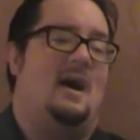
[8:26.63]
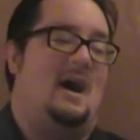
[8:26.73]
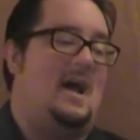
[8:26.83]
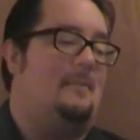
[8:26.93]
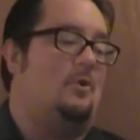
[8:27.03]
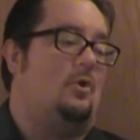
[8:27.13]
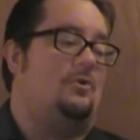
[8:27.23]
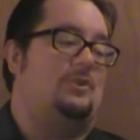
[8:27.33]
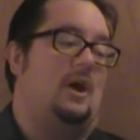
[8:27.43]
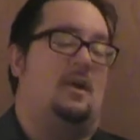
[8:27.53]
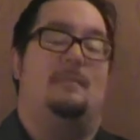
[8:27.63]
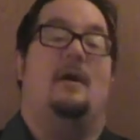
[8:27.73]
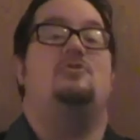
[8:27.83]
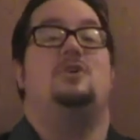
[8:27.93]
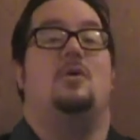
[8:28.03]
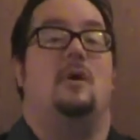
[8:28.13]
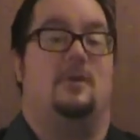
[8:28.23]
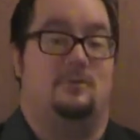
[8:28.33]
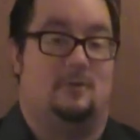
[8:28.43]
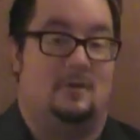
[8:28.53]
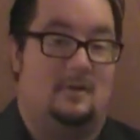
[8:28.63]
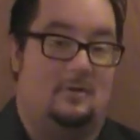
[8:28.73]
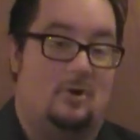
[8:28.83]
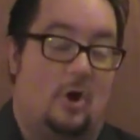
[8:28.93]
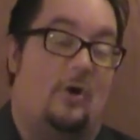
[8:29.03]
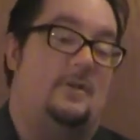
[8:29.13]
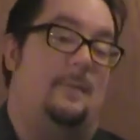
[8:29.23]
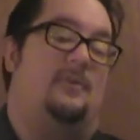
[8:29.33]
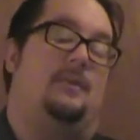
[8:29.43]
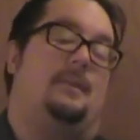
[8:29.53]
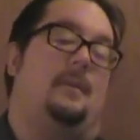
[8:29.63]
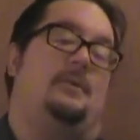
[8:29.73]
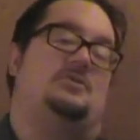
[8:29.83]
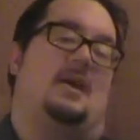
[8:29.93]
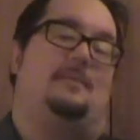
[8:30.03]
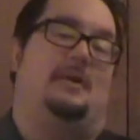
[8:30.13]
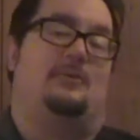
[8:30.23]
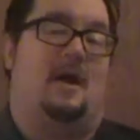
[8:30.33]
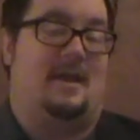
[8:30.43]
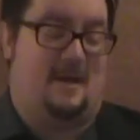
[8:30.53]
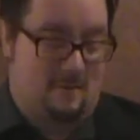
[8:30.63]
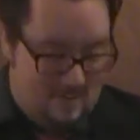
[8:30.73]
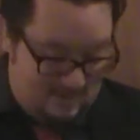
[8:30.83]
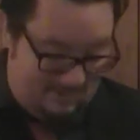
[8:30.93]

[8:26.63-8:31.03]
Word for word: I am, of course, talking about Joe Hendry, current WCW champion right now.